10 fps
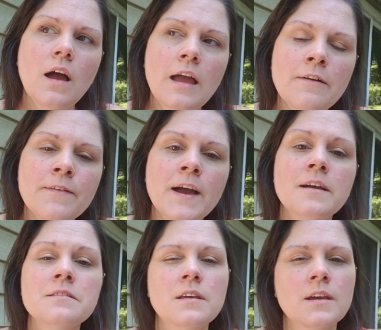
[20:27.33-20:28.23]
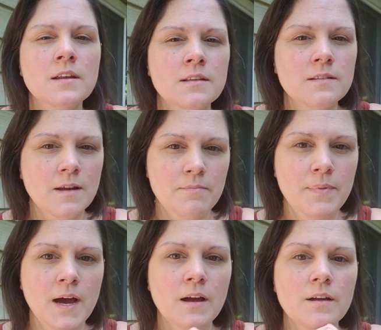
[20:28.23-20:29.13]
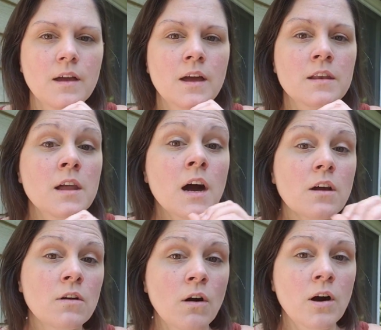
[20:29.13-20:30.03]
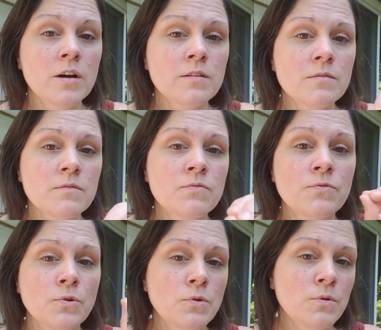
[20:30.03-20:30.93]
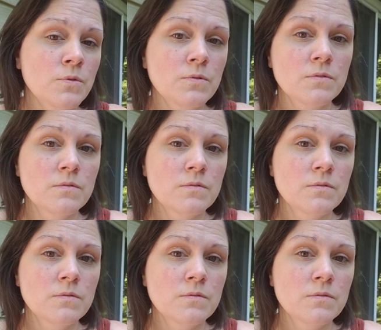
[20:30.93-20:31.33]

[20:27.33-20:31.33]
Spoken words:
If I had taken a step back and not gone full